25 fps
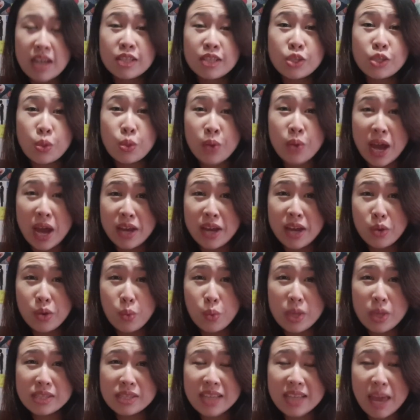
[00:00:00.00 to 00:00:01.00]
So another
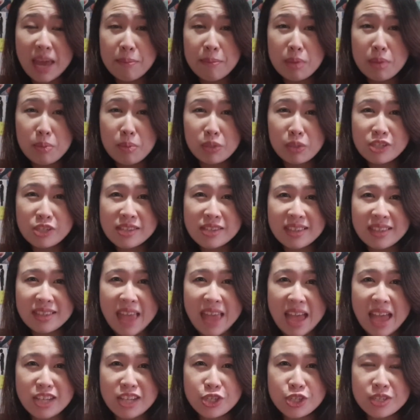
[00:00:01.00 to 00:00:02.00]
way to get people's
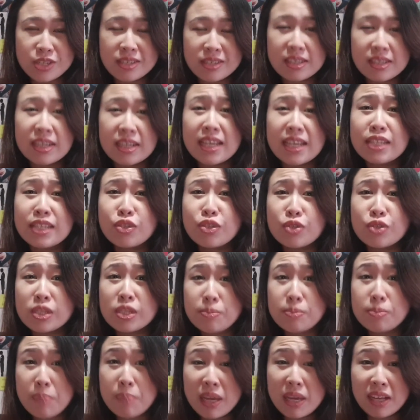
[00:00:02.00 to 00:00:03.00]
attention is to
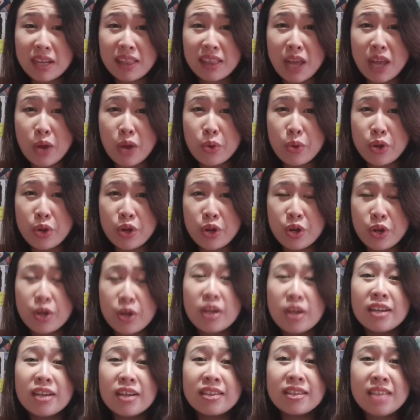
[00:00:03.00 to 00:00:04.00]
speak louder
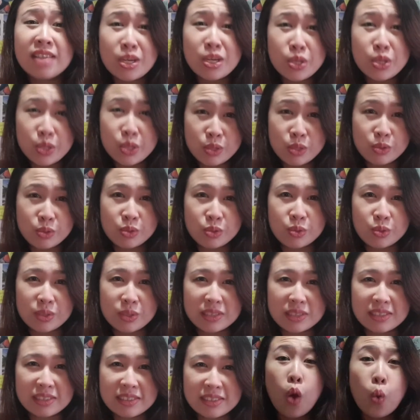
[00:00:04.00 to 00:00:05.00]
than
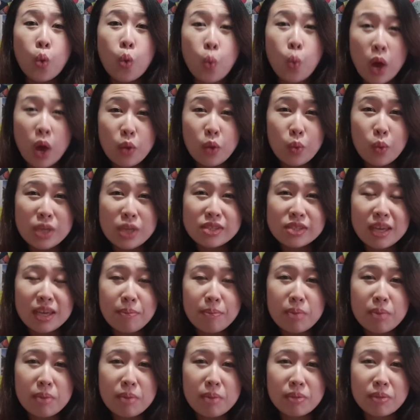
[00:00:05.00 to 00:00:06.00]
usual. One way to
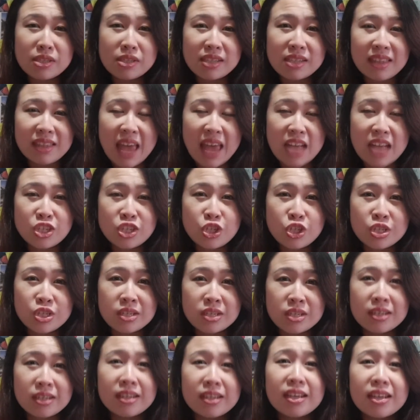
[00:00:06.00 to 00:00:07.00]
keep people's
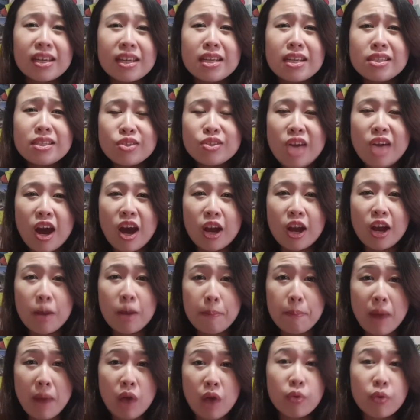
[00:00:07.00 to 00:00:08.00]
attention is to talk
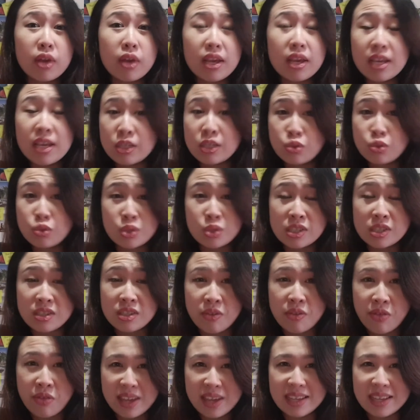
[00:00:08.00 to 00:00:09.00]
about
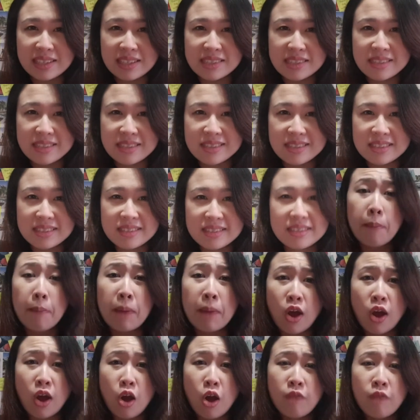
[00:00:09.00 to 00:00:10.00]
interesting things,
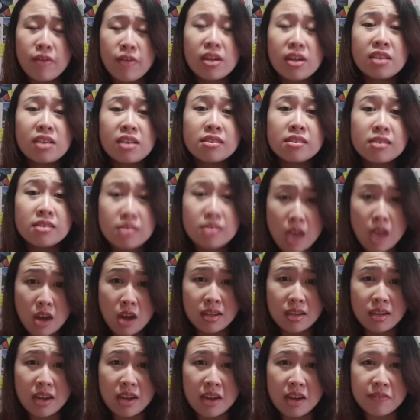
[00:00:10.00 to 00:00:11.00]
but often it's
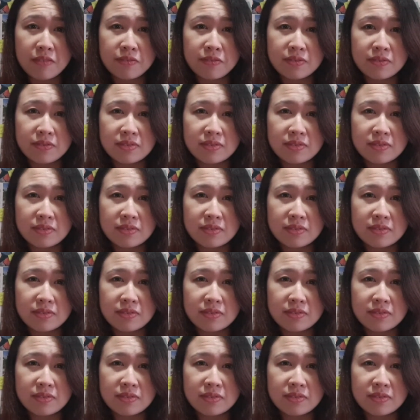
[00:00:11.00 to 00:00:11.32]
not enough.